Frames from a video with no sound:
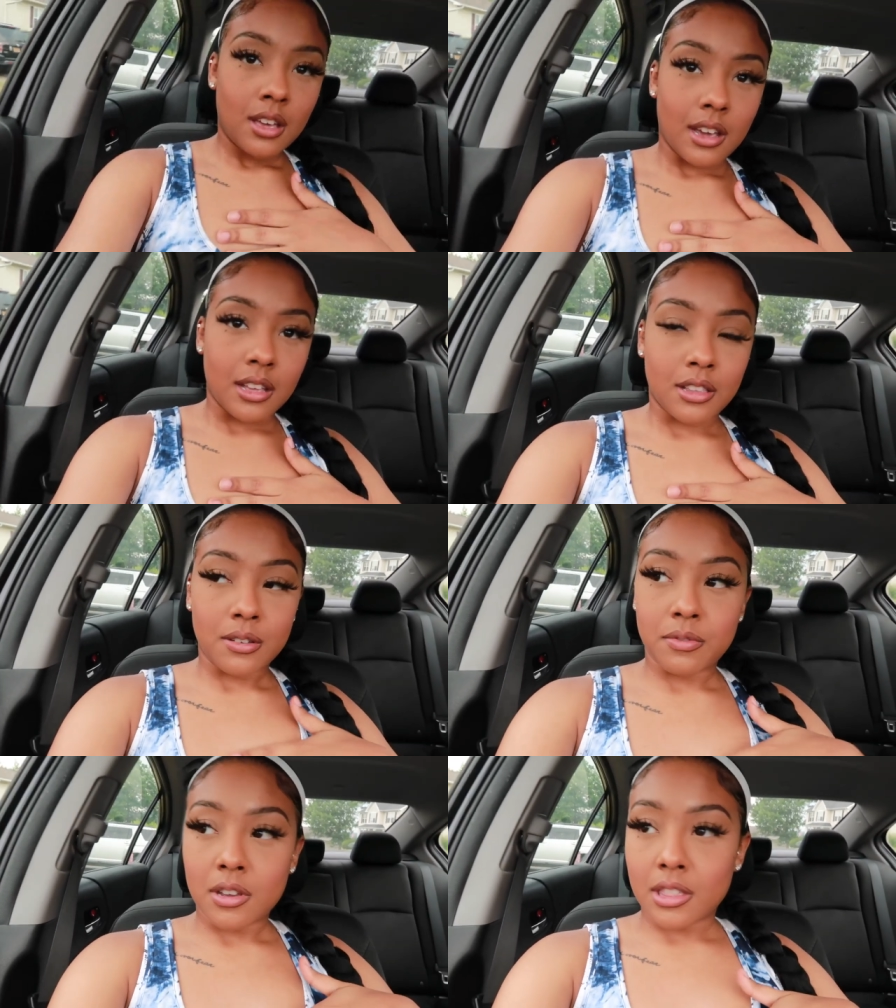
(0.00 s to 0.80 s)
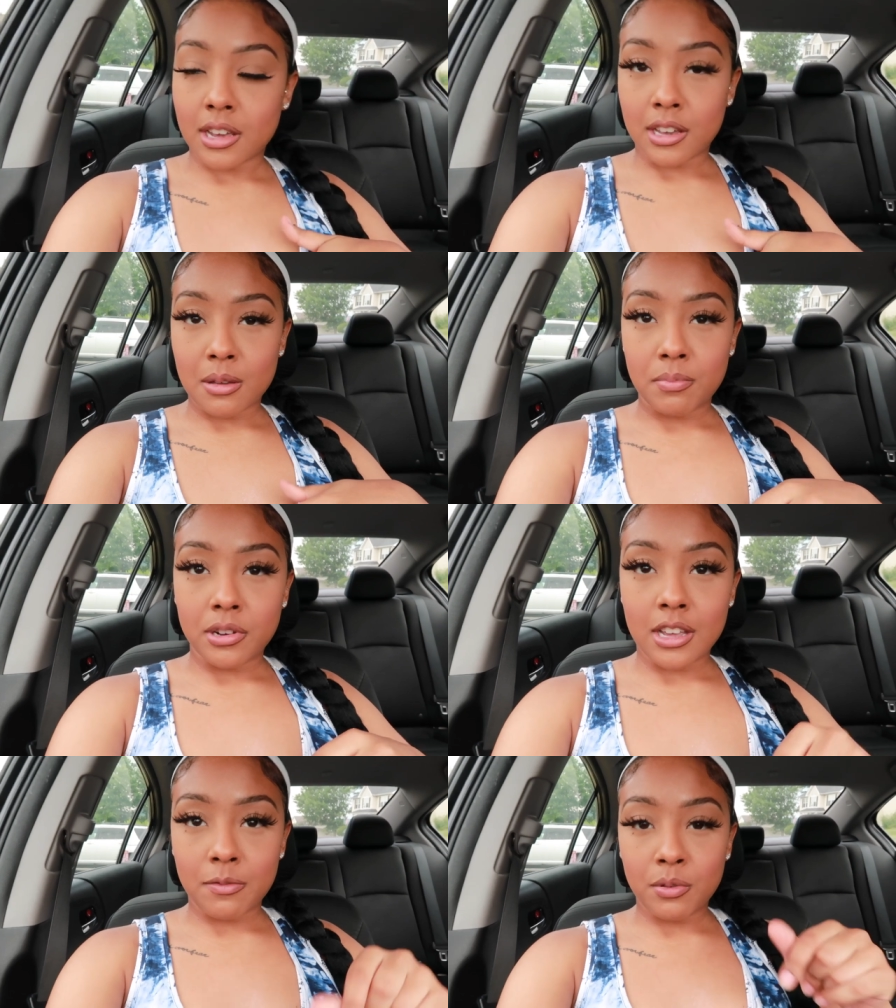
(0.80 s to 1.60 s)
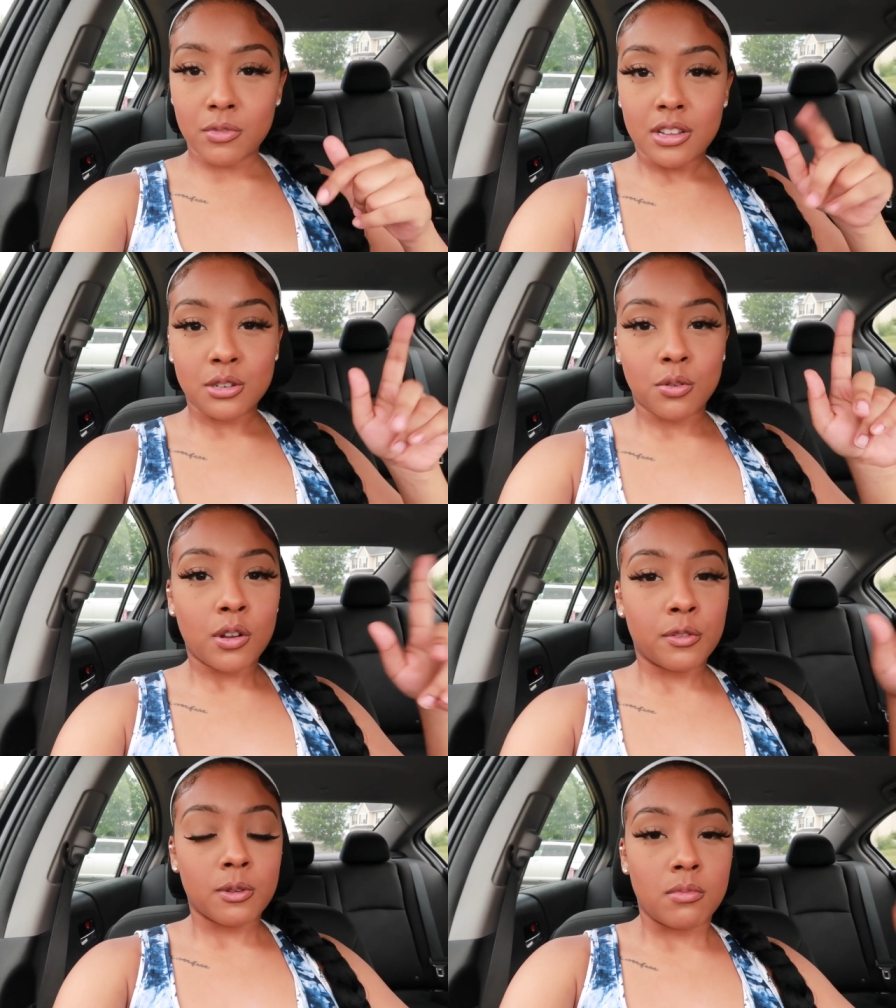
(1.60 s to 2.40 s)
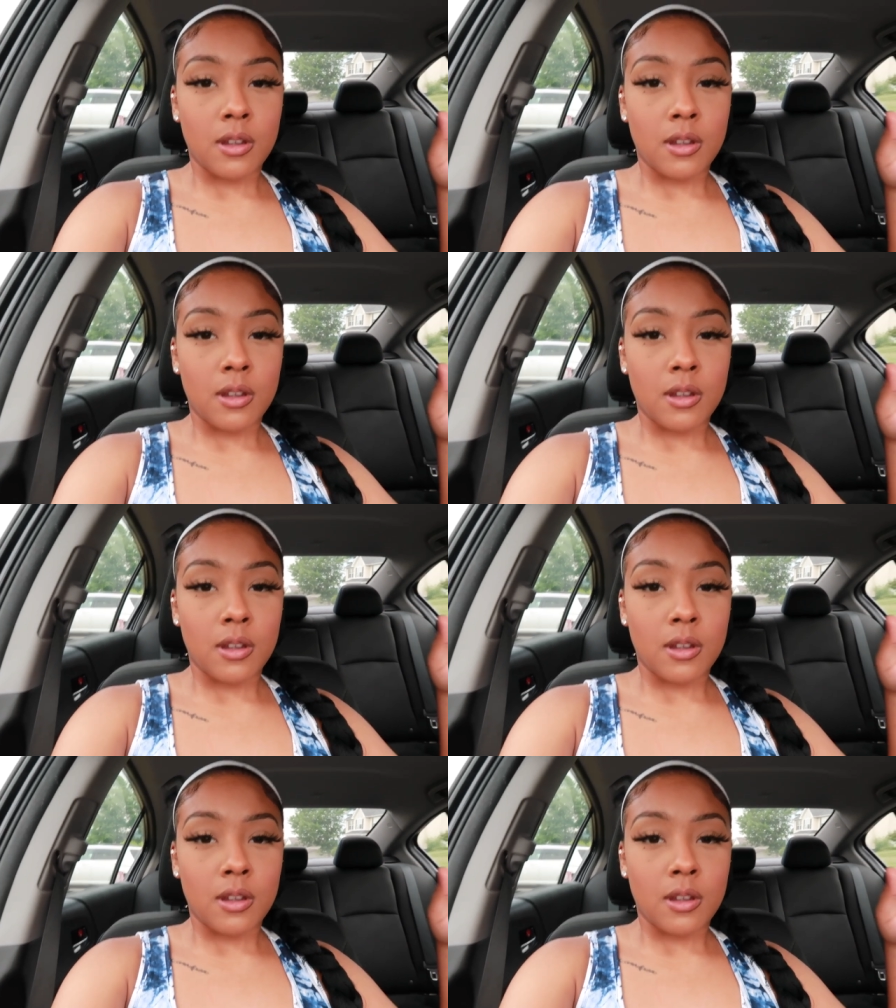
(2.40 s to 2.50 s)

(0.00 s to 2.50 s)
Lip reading: I love that company. I've been wanting to order from